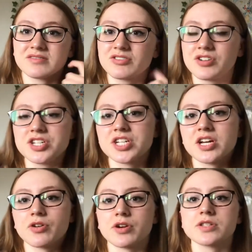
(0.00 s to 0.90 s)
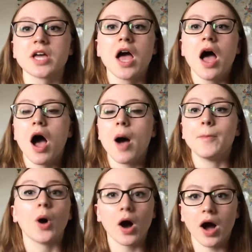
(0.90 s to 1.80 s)
cringy and gross um
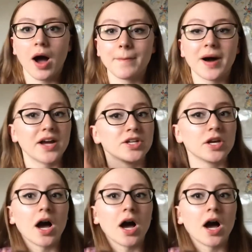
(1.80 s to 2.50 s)
my